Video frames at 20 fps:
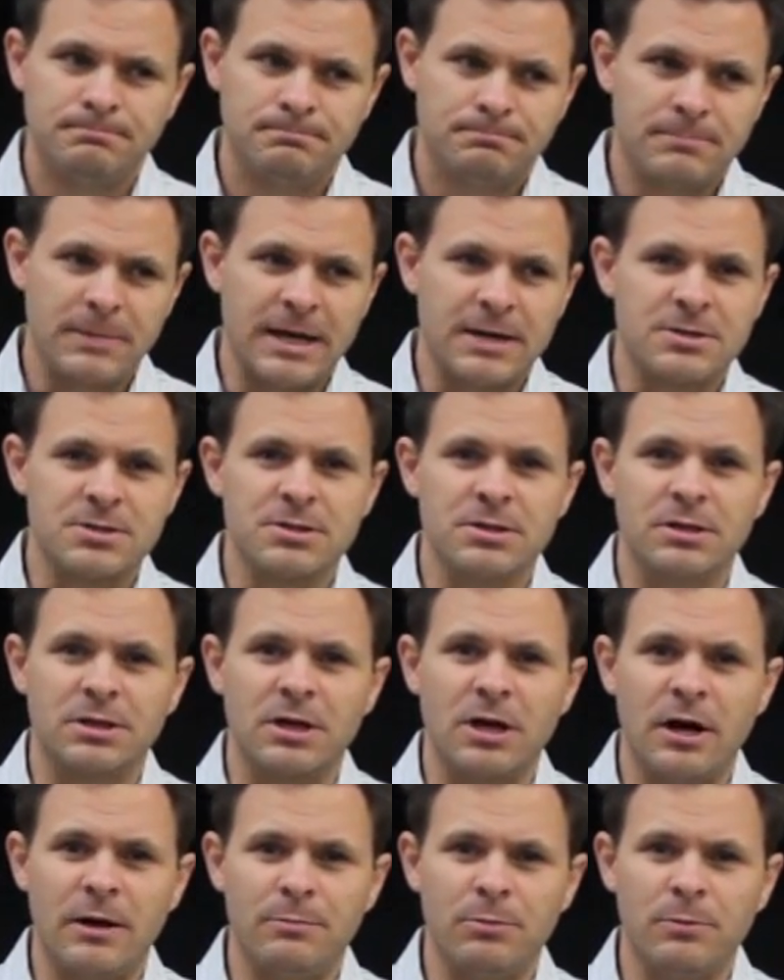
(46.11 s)
actually a
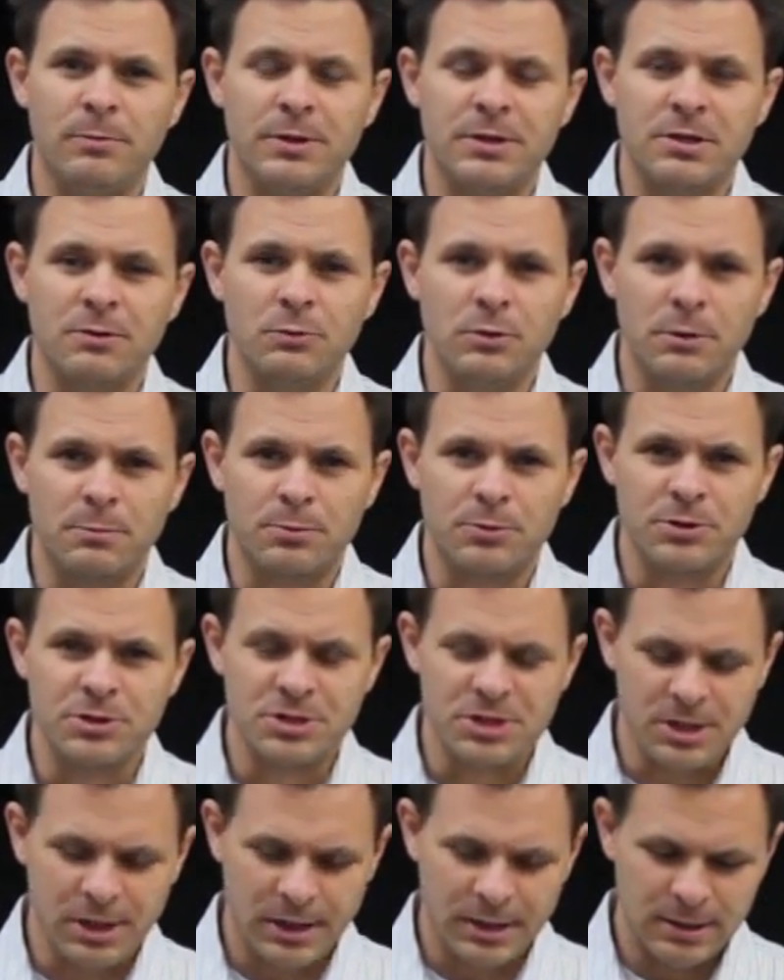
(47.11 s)
compliment that we
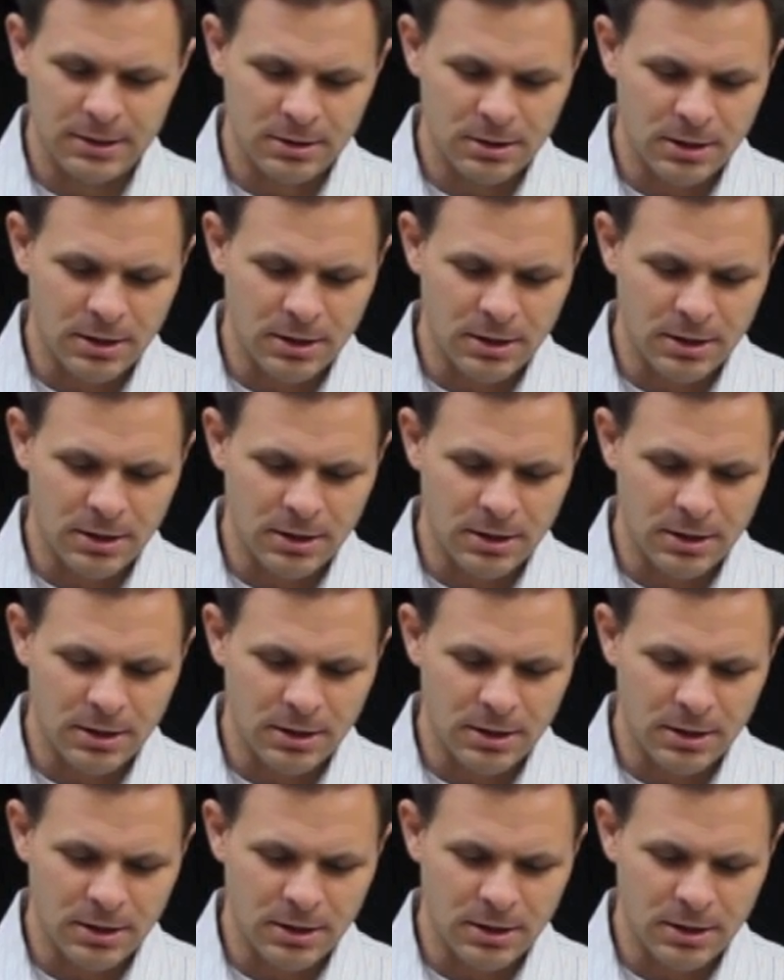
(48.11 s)
appreciate.